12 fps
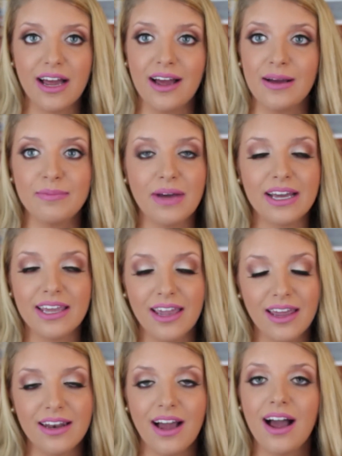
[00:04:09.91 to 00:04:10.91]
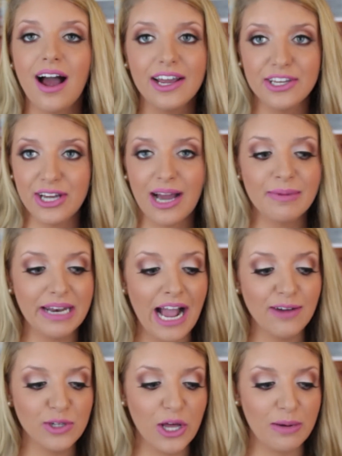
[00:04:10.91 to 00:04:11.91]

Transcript: Again, I'm going to have a